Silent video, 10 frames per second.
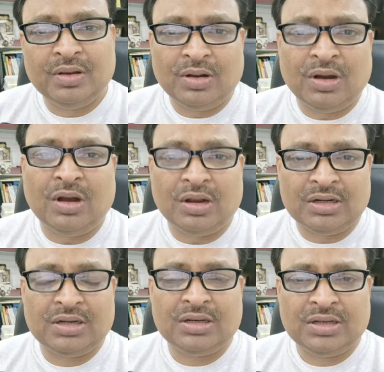
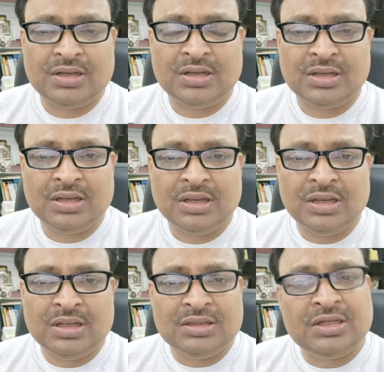or
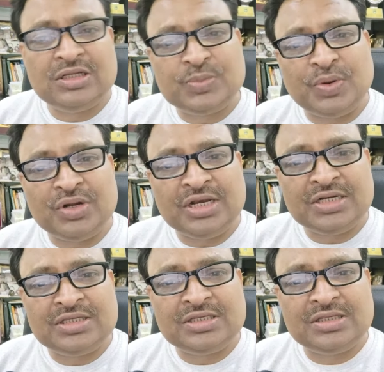the
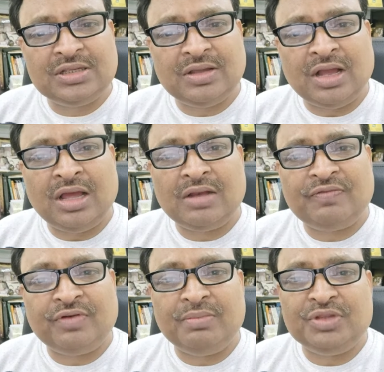respondents are
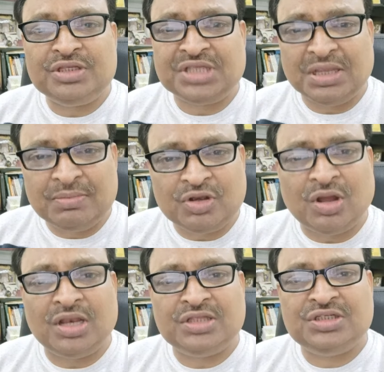from the same
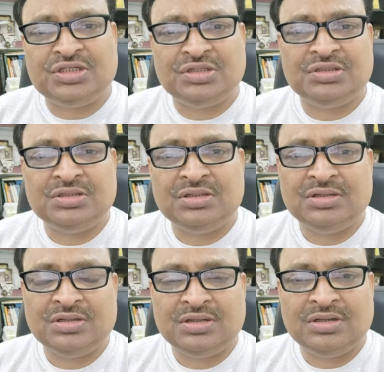college,
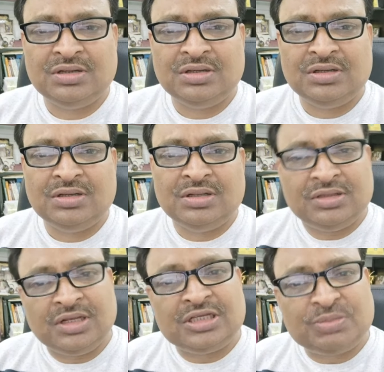
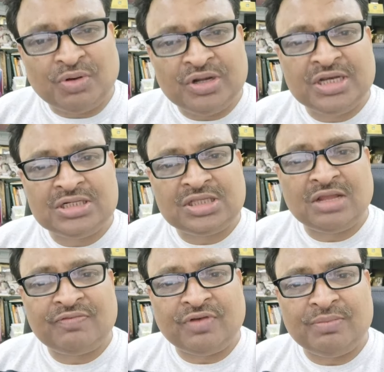the respondents
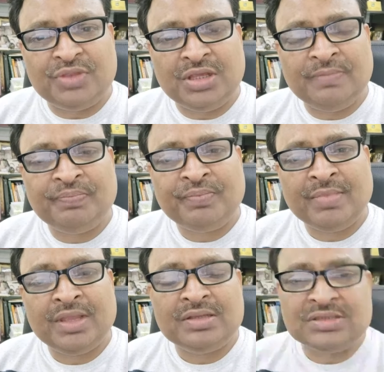are from the
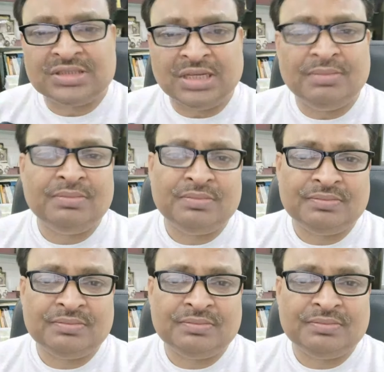same